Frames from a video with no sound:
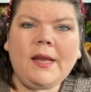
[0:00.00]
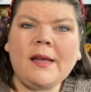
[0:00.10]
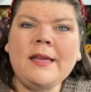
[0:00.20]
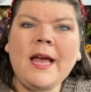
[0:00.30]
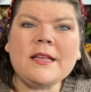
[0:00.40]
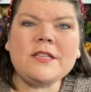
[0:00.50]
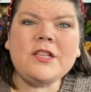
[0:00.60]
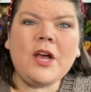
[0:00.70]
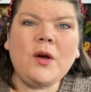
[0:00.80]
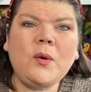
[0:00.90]
Yeah,
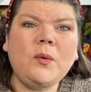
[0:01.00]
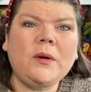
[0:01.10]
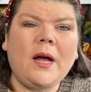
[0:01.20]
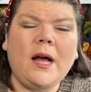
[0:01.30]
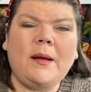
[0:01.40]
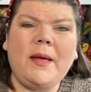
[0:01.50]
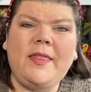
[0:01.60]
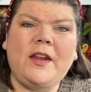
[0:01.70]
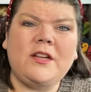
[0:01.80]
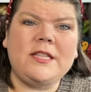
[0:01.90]
so,
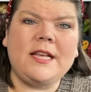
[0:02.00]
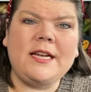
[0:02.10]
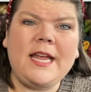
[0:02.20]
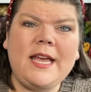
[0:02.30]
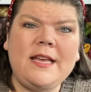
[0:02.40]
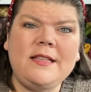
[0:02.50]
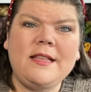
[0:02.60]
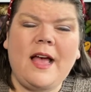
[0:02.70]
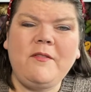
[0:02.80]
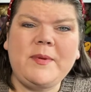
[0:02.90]
and then on
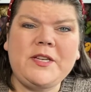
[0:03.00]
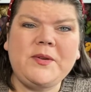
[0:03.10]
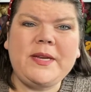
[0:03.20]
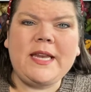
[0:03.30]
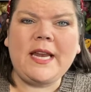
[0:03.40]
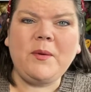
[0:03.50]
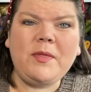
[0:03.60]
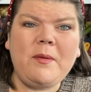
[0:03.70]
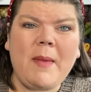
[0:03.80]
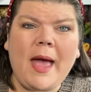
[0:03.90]
Sundays, I've been doing knitting
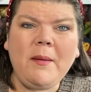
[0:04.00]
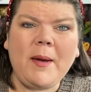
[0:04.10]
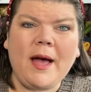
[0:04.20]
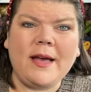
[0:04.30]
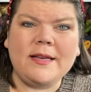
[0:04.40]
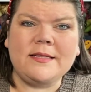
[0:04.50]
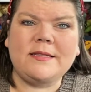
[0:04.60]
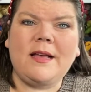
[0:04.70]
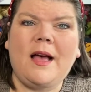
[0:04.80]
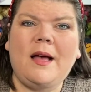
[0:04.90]
with the
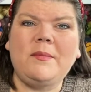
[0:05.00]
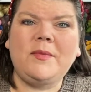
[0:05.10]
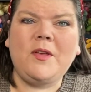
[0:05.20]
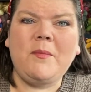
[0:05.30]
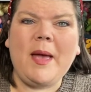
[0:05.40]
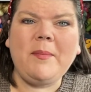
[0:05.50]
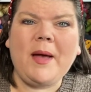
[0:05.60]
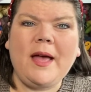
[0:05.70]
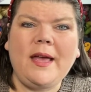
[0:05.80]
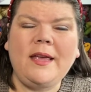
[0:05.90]
Magpies. So
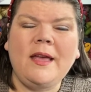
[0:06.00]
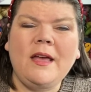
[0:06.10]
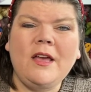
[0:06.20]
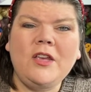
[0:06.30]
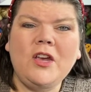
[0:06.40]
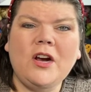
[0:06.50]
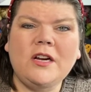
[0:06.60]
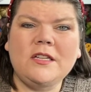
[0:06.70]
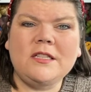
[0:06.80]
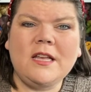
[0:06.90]
Magpie
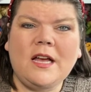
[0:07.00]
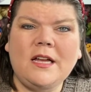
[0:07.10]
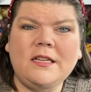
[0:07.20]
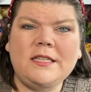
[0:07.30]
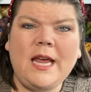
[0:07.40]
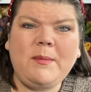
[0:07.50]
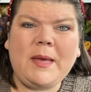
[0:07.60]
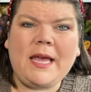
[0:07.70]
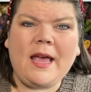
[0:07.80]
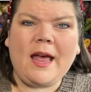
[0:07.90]
Yarns,
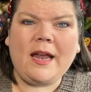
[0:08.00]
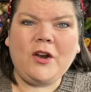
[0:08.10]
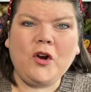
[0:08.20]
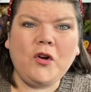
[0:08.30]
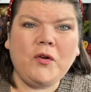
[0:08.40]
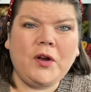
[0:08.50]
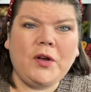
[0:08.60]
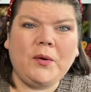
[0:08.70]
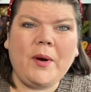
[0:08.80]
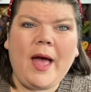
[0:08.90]
Damie and her
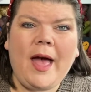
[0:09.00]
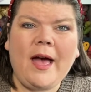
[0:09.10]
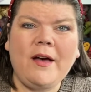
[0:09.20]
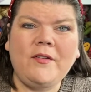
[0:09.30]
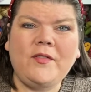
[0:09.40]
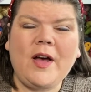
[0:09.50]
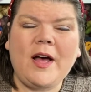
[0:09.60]
crew have